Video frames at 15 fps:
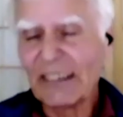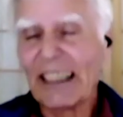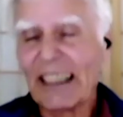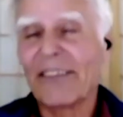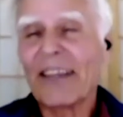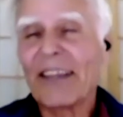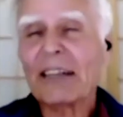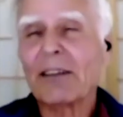
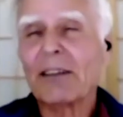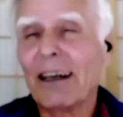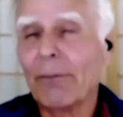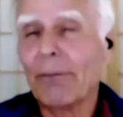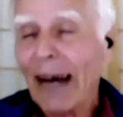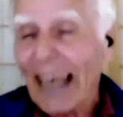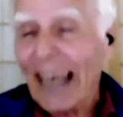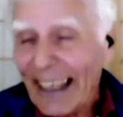that
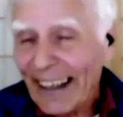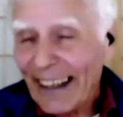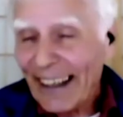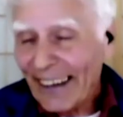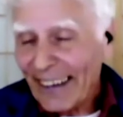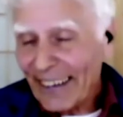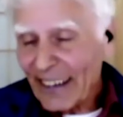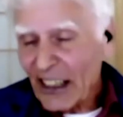
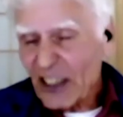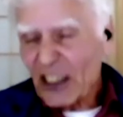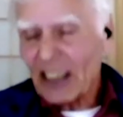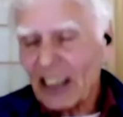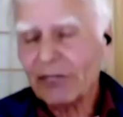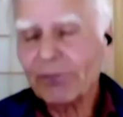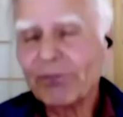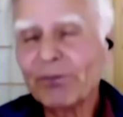makes it,
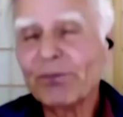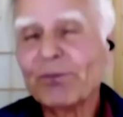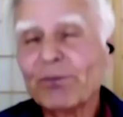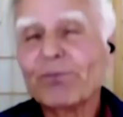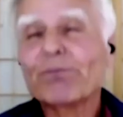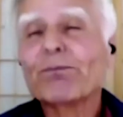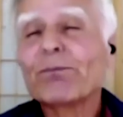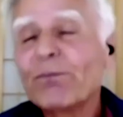
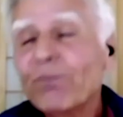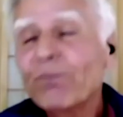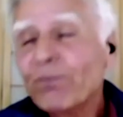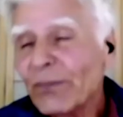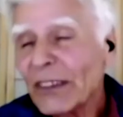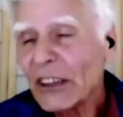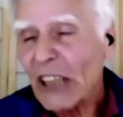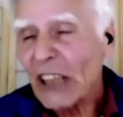
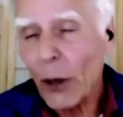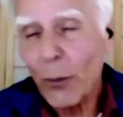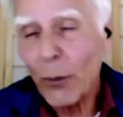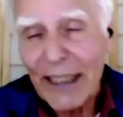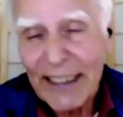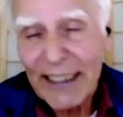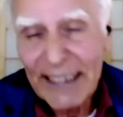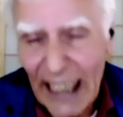shall we
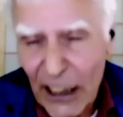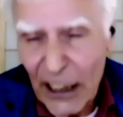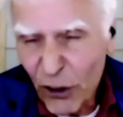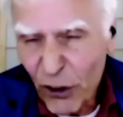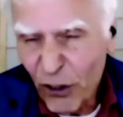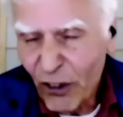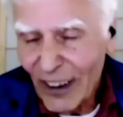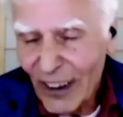say, the
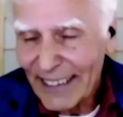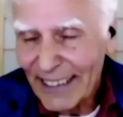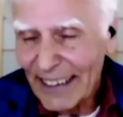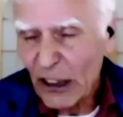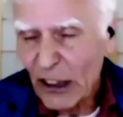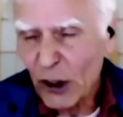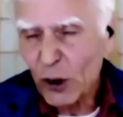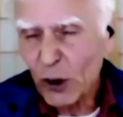
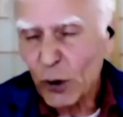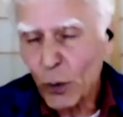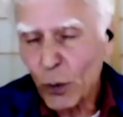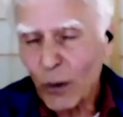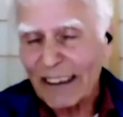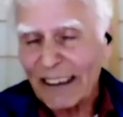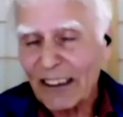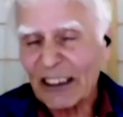physical
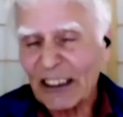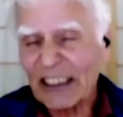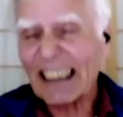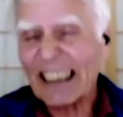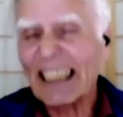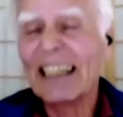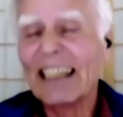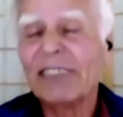world
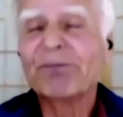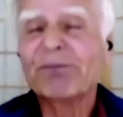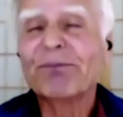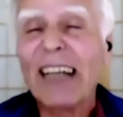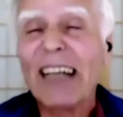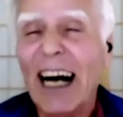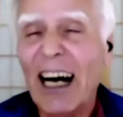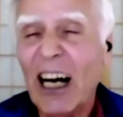a
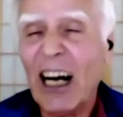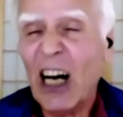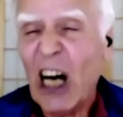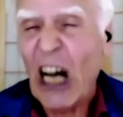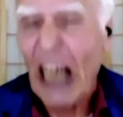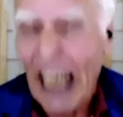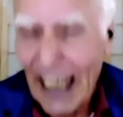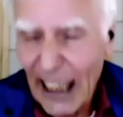
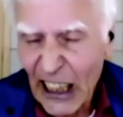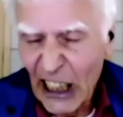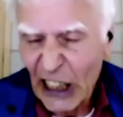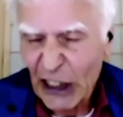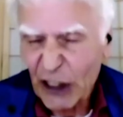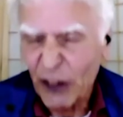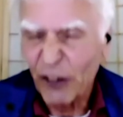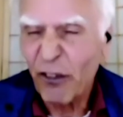hard
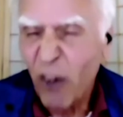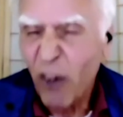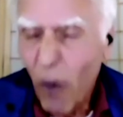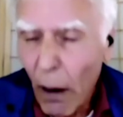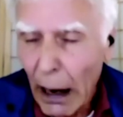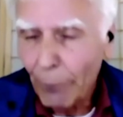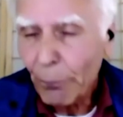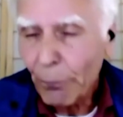
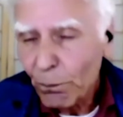form